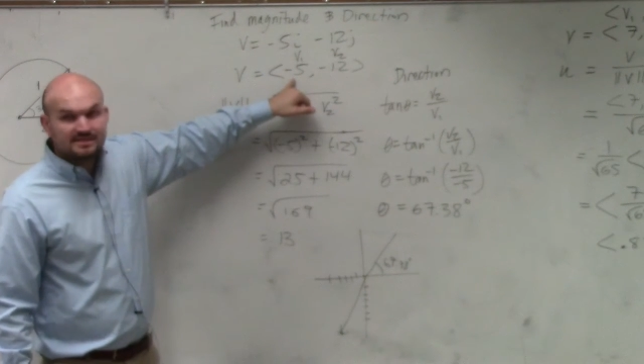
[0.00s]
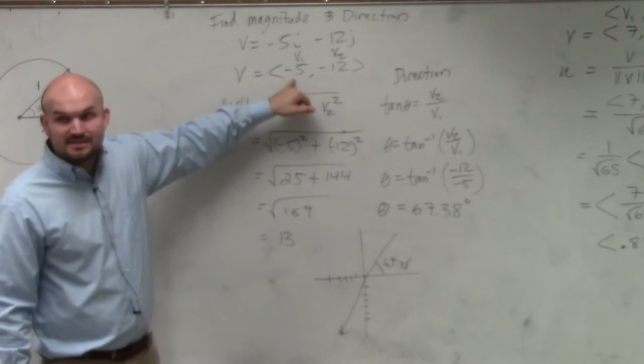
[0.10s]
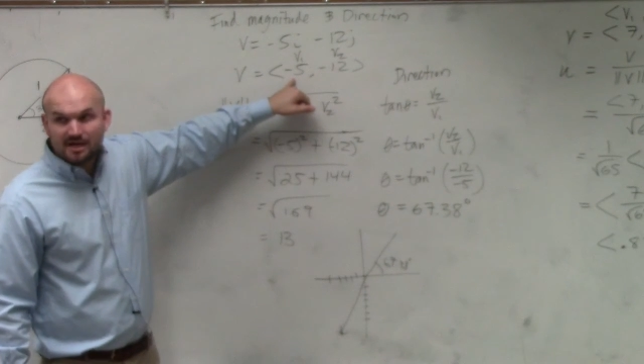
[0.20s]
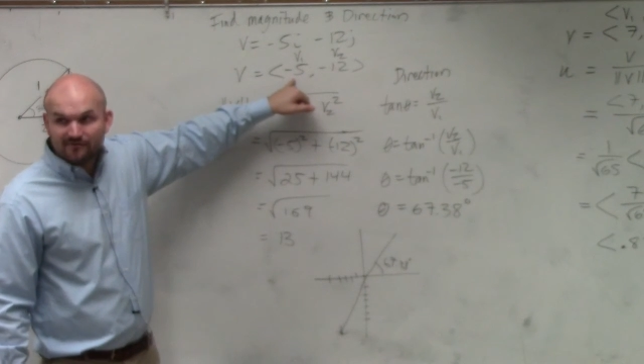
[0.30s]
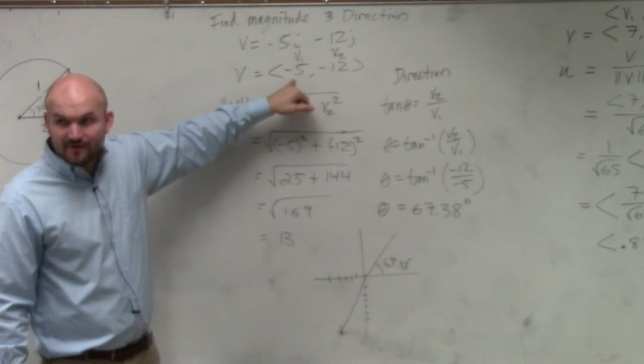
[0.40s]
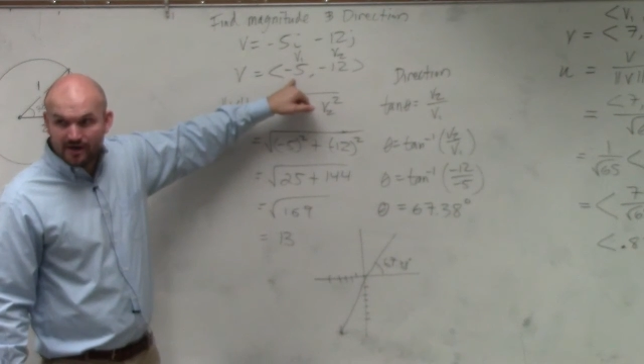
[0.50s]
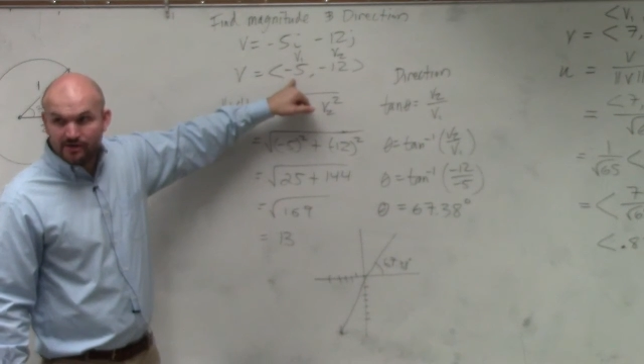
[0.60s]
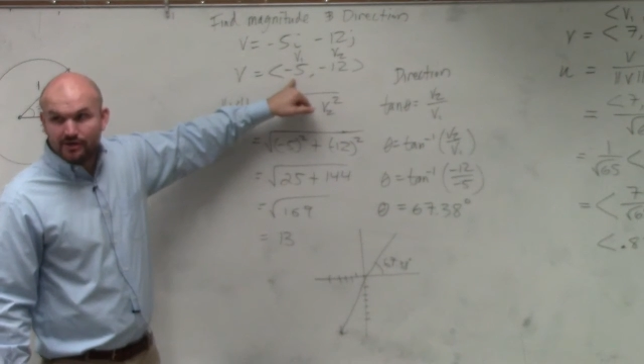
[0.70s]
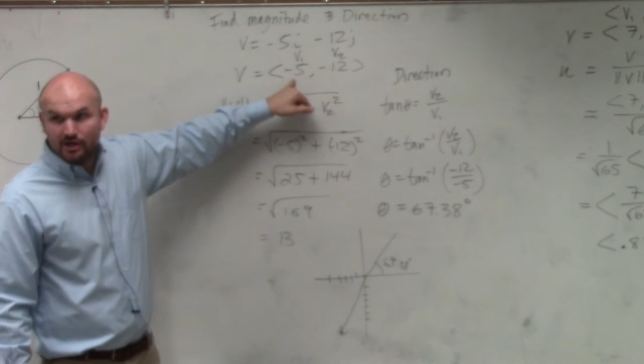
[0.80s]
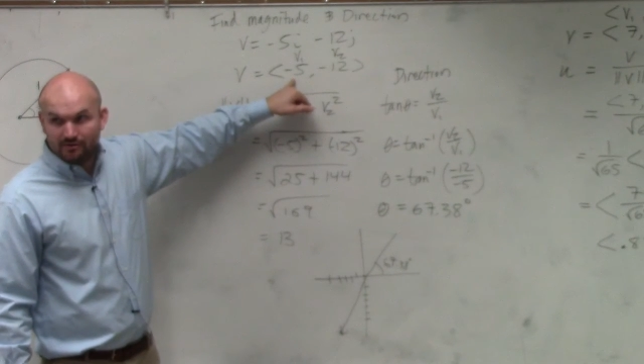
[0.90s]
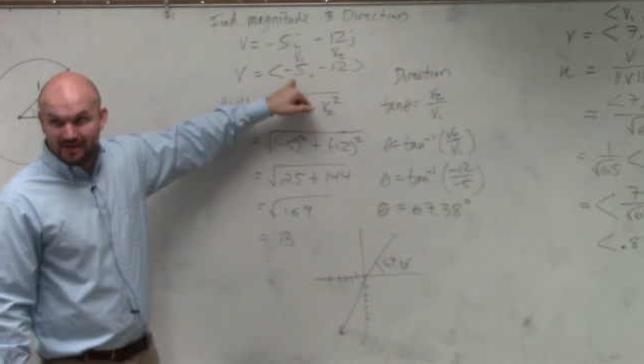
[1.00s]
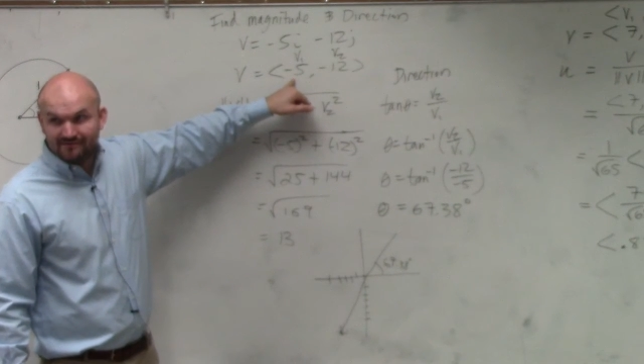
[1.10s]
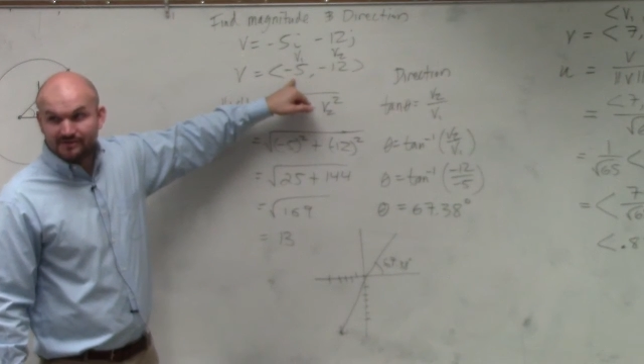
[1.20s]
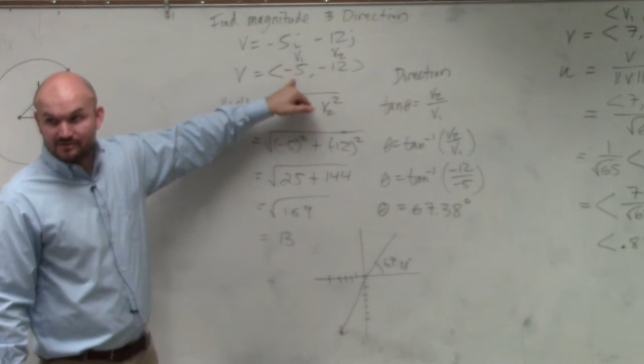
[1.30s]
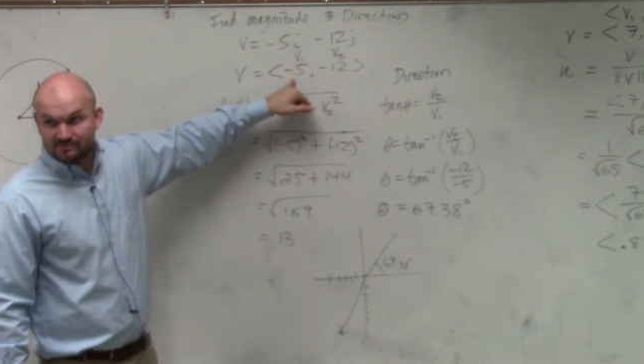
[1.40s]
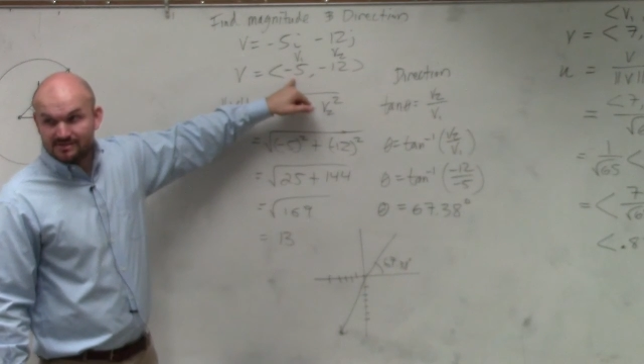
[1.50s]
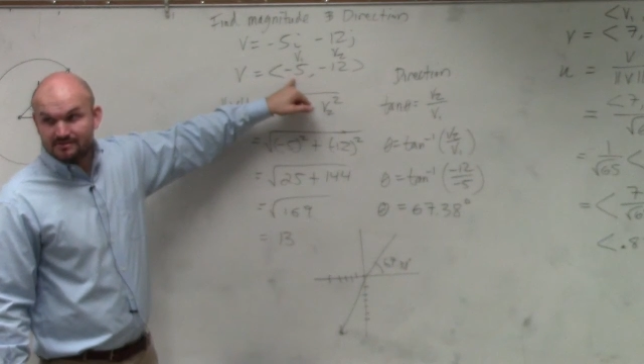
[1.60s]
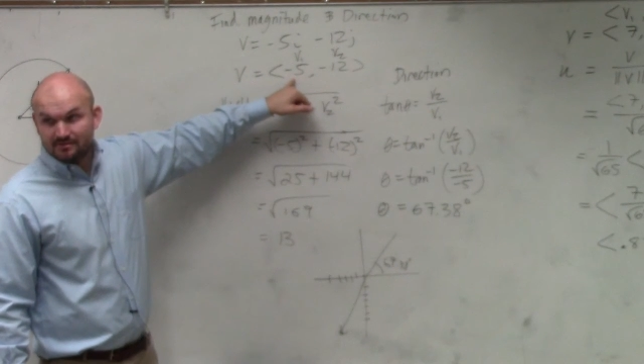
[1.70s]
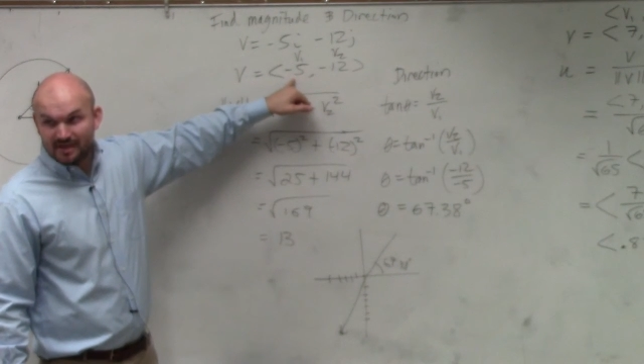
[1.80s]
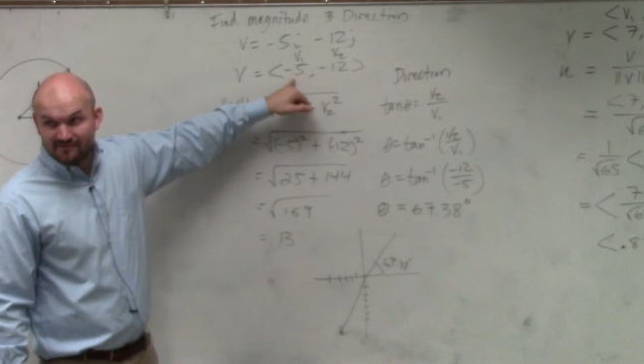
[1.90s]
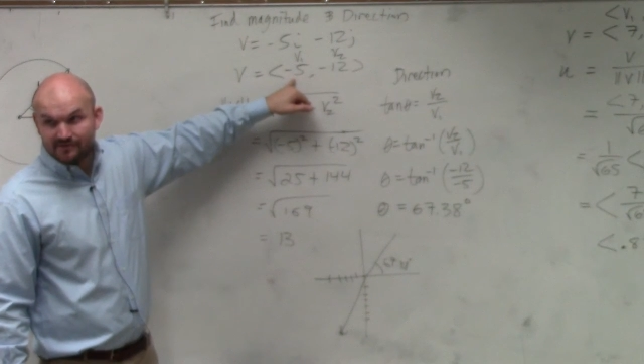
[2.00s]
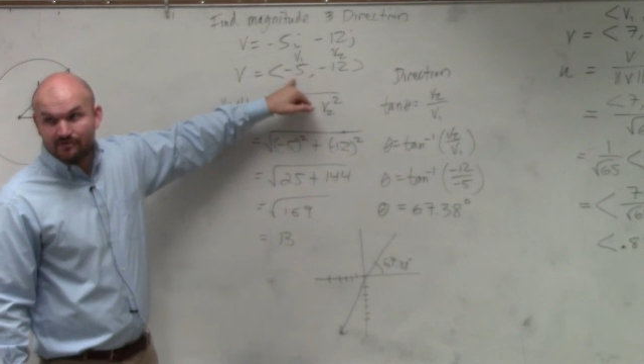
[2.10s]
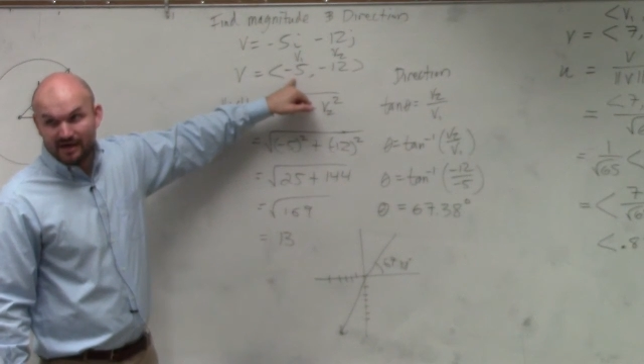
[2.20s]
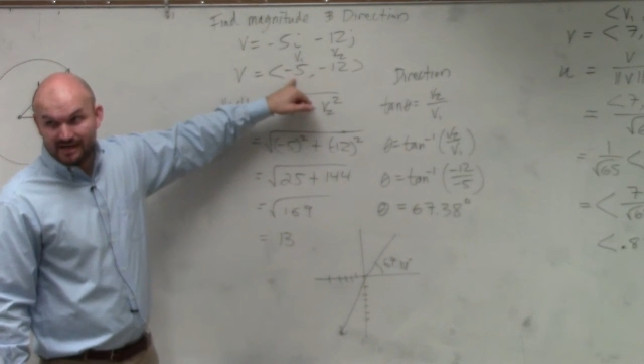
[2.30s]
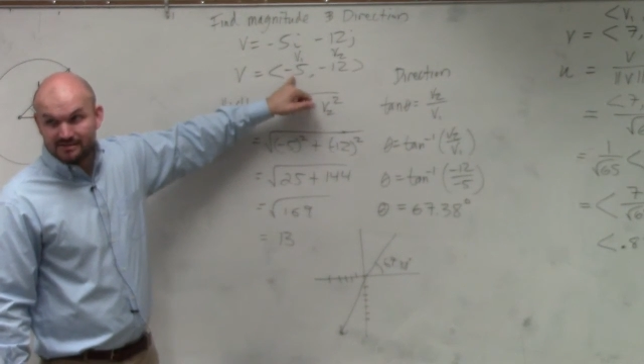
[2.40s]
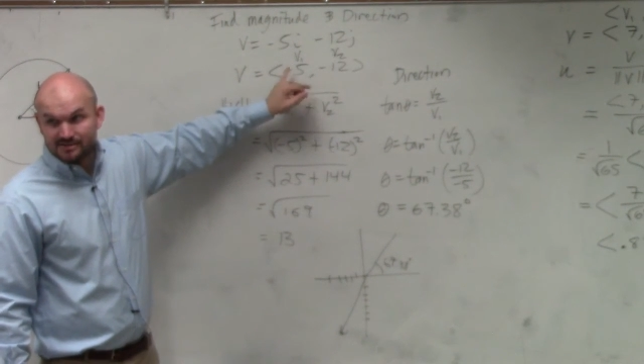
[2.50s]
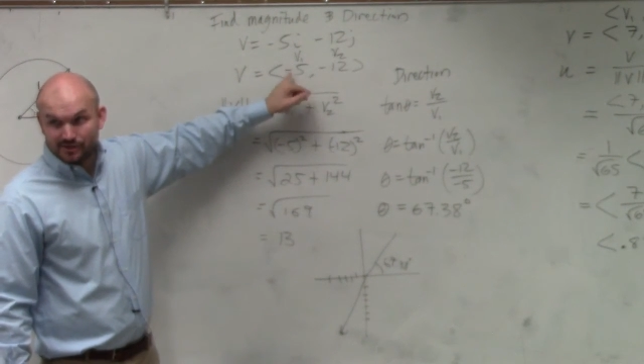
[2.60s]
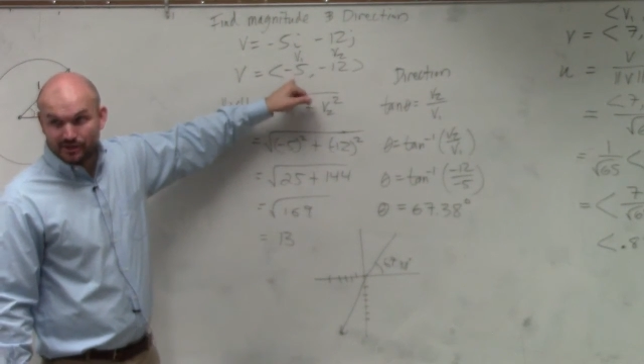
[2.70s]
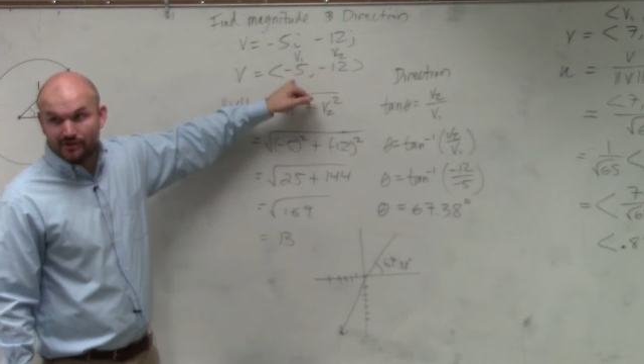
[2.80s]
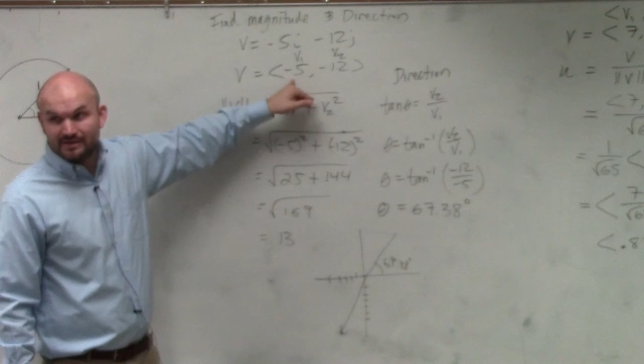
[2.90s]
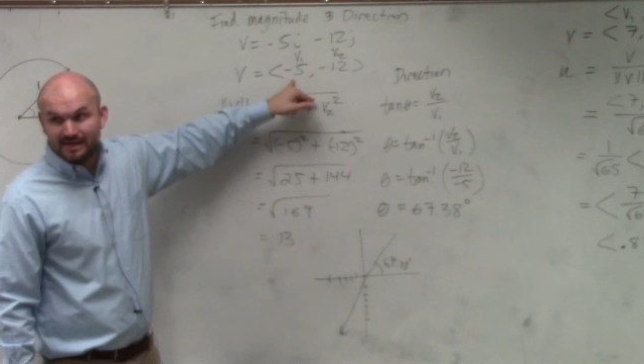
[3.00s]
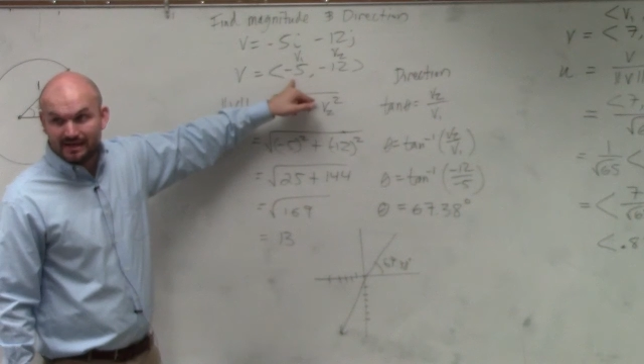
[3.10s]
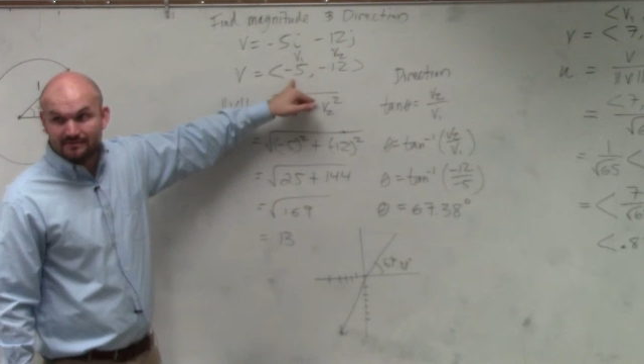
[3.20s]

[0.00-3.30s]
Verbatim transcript: is how far you go left or left or right. So you're going.